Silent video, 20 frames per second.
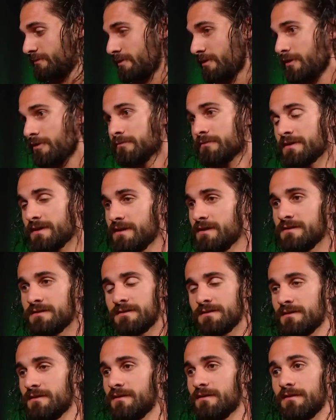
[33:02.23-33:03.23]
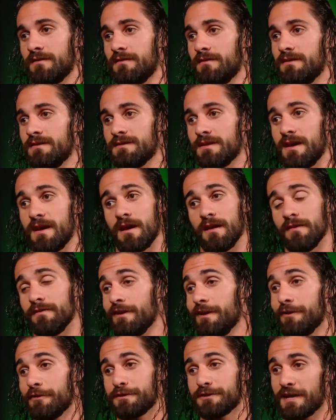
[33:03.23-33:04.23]
you know? He's a hell of an
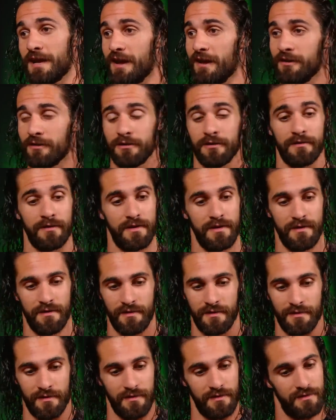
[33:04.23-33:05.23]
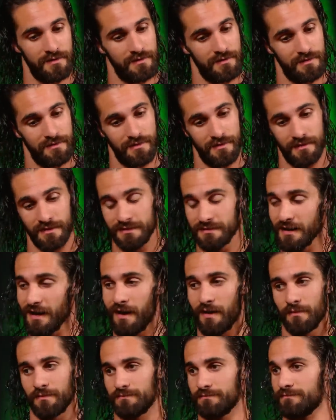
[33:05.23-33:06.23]
entertainer. He's
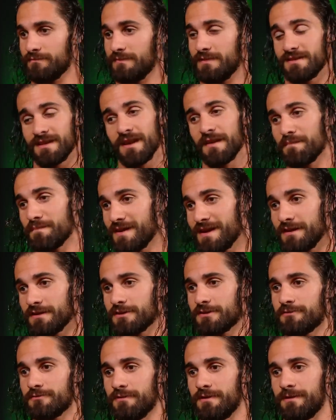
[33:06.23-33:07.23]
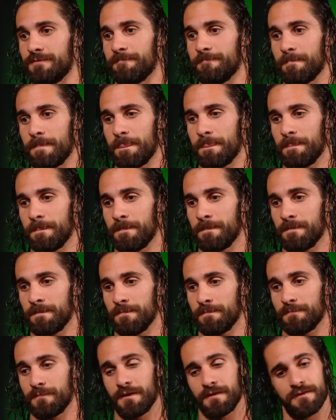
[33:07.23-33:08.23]
got a mean streak.
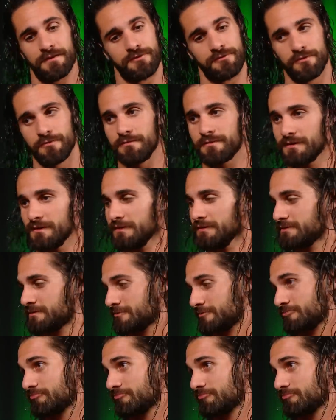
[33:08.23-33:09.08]
But the truth is,